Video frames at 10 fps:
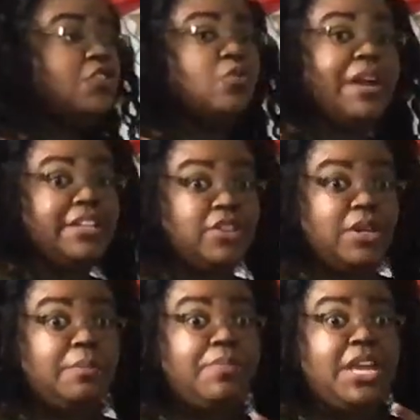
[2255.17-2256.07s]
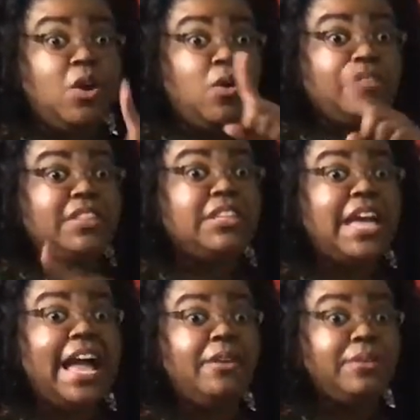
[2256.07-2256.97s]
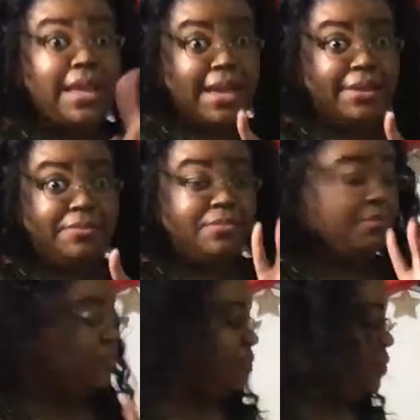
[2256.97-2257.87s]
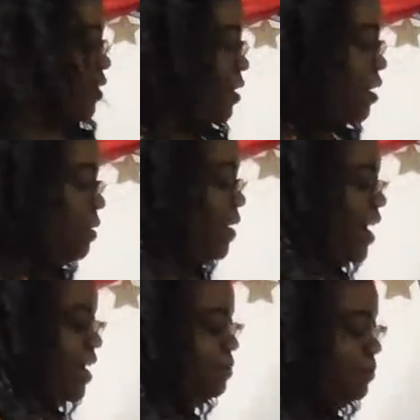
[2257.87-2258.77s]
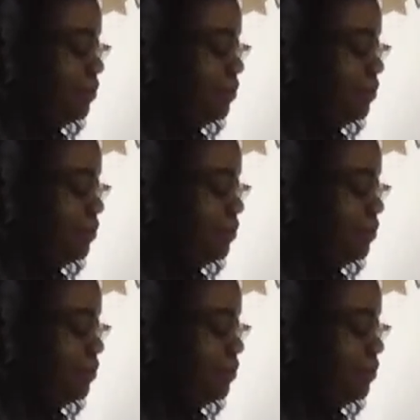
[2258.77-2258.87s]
to where it's going to be on the outline. Okay?